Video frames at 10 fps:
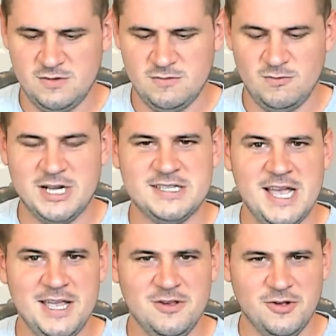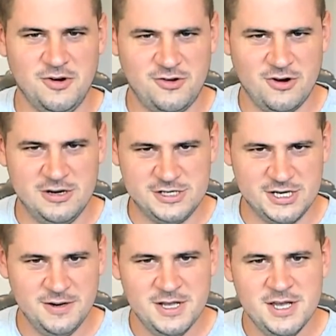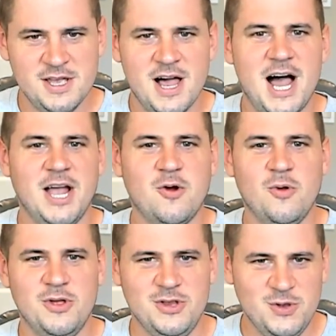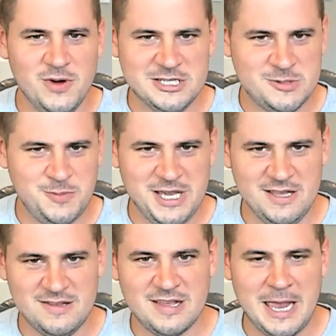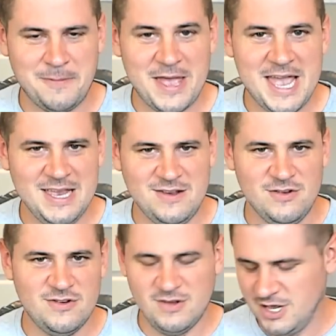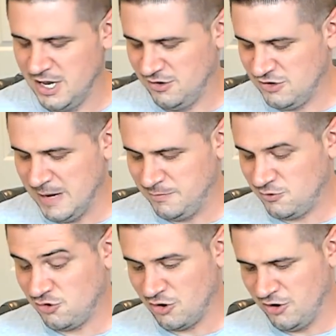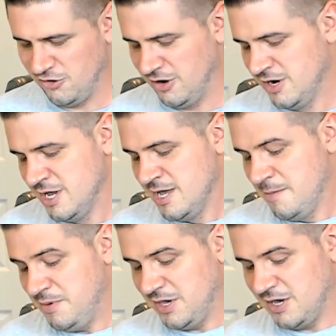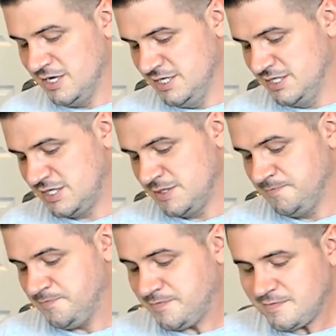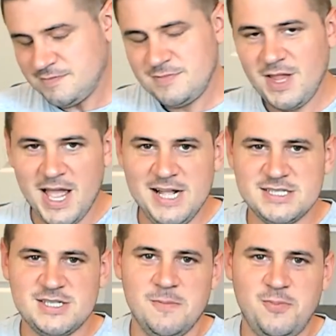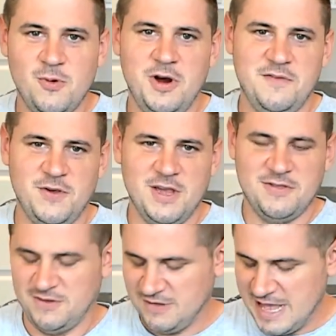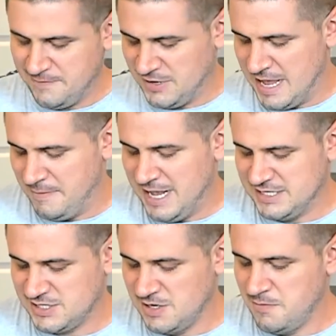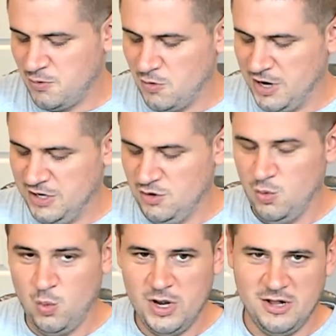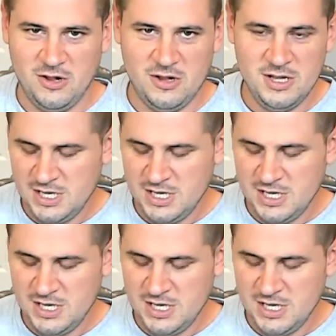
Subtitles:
rectangular charger. I call it USB Type A shaped charger because at some point, if you get this laptop, at some point you will